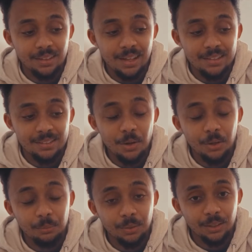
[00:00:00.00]
it's not
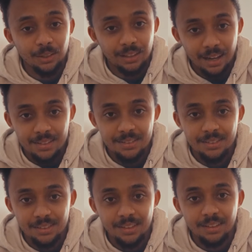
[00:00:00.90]
going to be good glass,
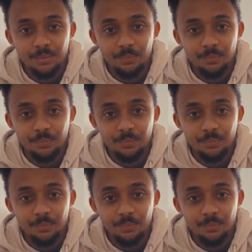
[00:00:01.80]
is it?